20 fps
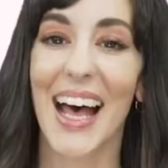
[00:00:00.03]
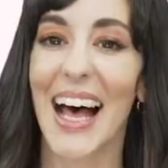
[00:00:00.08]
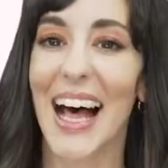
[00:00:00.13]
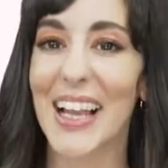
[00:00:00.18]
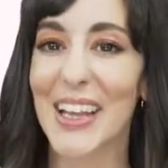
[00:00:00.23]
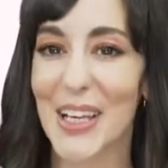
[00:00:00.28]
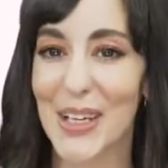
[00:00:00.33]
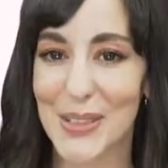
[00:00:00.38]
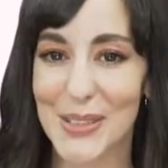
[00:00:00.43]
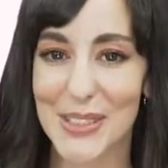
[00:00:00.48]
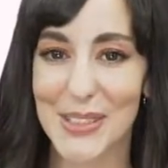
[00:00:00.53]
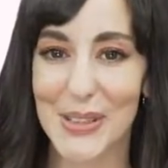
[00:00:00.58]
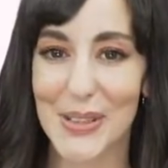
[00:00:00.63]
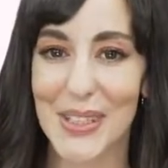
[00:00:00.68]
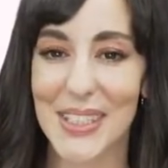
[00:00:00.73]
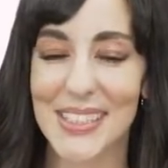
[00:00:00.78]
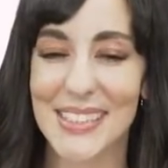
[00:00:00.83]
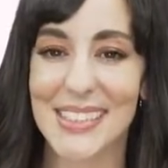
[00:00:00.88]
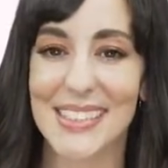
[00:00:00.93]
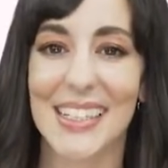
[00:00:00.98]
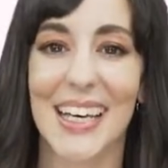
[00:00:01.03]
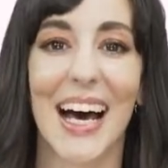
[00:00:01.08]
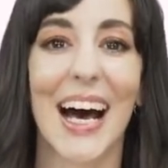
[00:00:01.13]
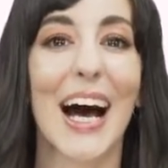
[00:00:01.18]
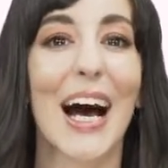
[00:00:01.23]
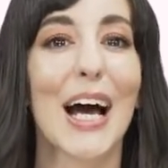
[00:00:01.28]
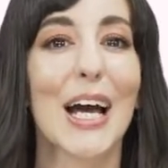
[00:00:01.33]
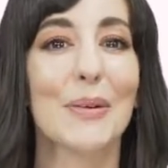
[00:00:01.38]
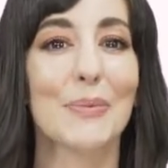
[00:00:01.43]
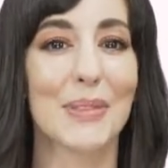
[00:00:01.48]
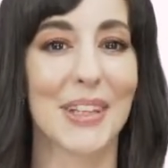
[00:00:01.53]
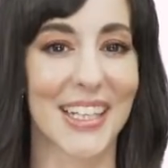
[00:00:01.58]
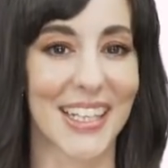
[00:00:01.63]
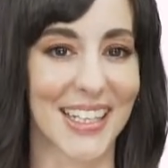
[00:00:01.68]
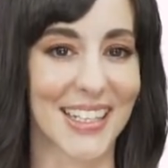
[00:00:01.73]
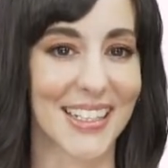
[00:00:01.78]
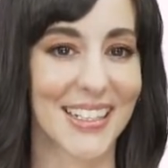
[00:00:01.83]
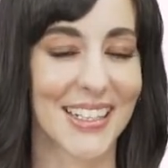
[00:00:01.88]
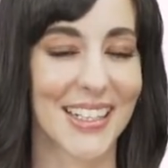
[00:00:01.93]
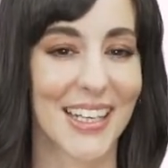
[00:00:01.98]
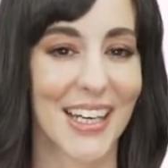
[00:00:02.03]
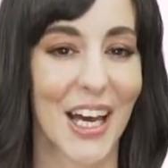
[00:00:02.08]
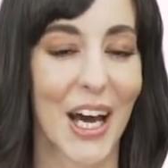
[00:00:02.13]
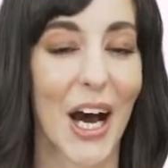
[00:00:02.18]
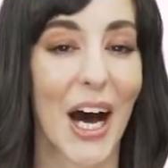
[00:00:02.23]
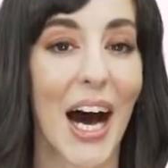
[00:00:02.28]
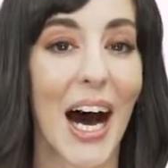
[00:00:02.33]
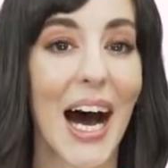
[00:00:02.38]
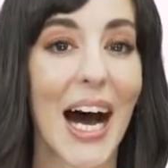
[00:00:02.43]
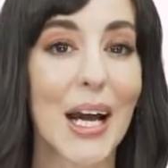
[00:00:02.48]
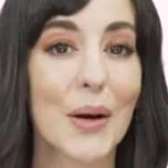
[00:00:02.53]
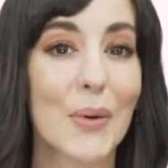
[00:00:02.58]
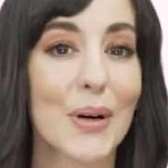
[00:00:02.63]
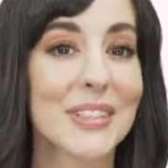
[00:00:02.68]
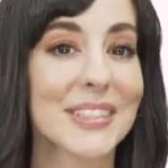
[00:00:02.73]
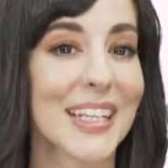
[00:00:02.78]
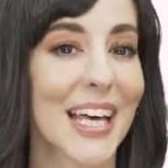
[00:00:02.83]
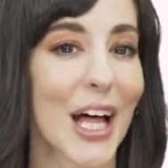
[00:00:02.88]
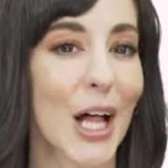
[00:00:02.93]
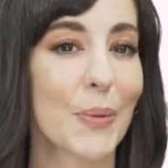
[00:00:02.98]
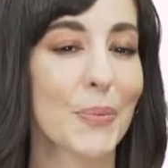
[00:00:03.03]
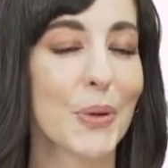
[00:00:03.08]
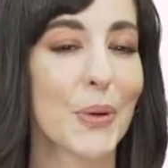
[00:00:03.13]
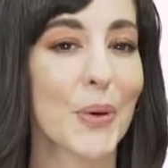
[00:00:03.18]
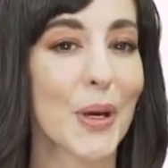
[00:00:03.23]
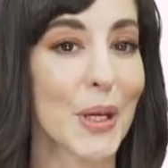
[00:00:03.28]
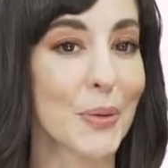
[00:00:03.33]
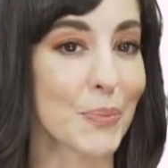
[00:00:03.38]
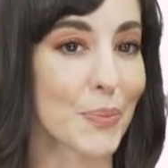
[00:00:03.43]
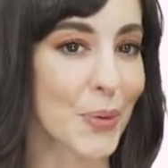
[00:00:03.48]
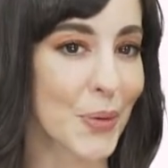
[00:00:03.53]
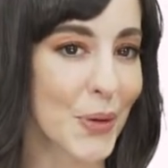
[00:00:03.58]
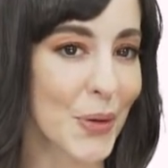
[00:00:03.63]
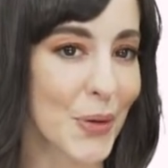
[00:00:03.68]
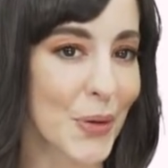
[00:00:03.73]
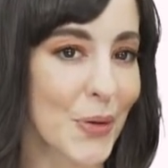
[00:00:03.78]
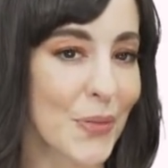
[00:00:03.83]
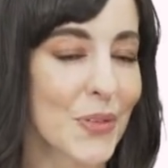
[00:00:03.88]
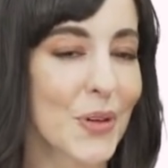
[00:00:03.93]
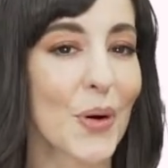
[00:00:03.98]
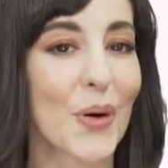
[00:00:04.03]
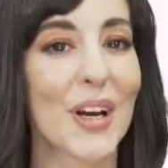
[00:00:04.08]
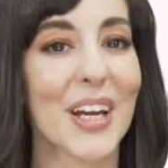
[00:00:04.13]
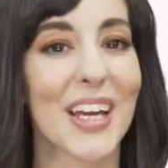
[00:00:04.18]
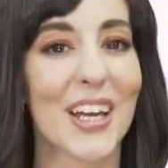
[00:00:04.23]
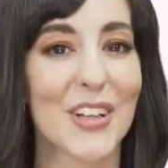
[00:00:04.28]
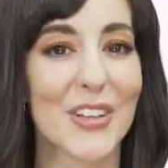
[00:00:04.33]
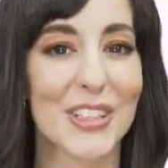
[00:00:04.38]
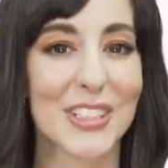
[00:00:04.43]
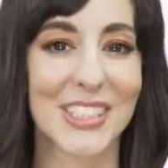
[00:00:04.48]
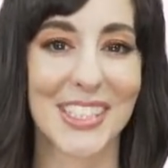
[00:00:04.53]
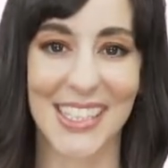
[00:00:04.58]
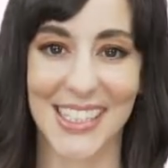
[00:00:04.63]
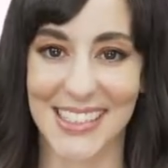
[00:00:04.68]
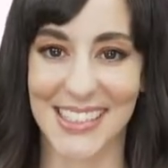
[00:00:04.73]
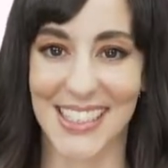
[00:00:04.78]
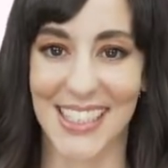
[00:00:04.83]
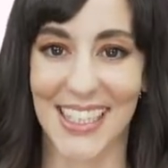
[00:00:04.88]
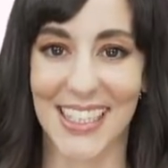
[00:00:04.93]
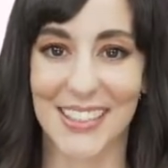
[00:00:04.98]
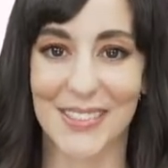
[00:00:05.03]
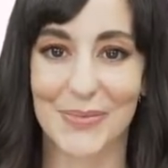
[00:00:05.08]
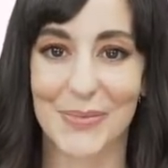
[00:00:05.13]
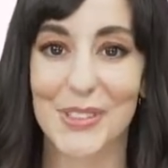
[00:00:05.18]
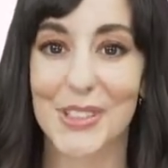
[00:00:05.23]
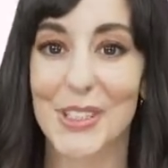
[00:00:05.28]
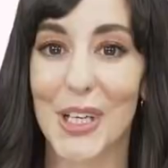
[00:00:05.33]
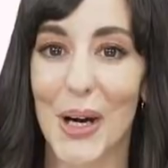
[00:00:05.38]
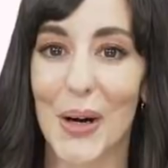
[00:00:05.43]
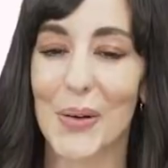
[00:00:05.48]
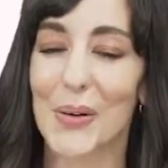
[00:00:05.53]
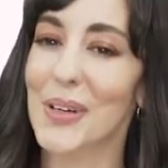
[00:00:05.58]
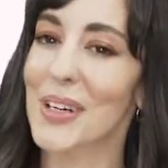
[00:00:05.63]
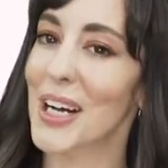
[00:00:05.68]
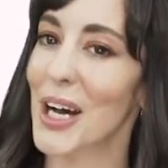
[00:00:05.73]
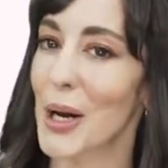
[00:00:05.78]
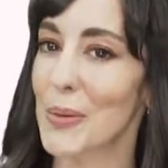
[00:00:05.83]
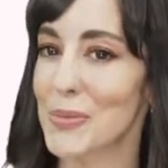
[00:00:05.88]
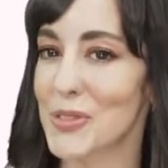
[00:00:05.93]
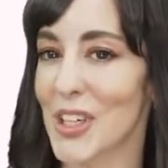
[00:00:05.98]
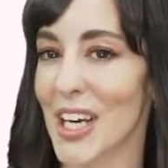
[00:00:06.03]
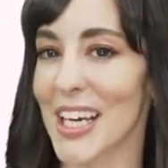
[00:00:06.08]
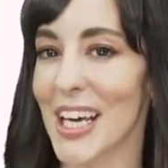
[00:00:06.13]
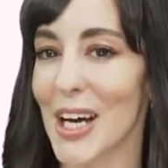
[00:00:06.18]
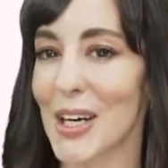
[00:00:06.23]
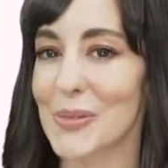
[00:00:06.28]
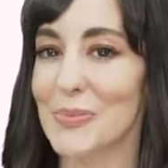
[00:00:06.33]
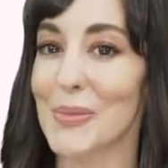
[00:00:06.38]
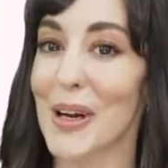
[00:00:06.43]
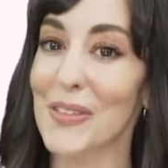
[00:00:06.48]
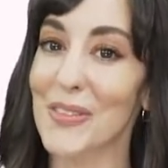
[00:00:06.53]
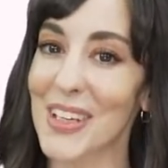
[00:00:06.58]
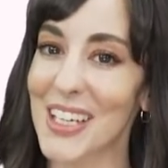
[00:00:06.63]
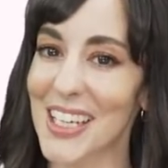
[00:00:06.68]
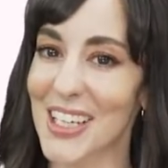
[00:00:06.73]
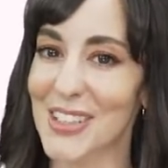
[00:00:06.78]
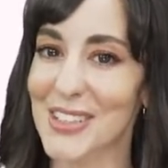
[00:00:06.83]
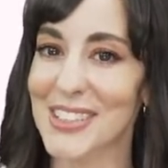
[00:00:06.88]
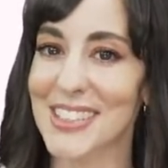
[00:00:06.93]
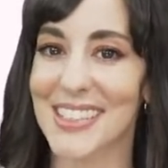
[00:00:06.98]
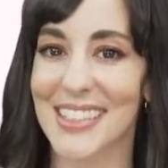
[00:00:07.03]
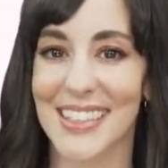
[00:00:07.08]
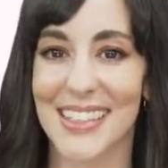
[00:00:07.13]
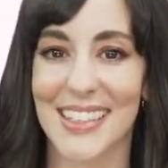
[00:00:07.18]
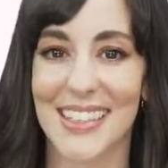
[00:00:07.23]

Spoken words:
Hello students, I'm Lynn. I want to help you improve your English listening, so come check out my videos.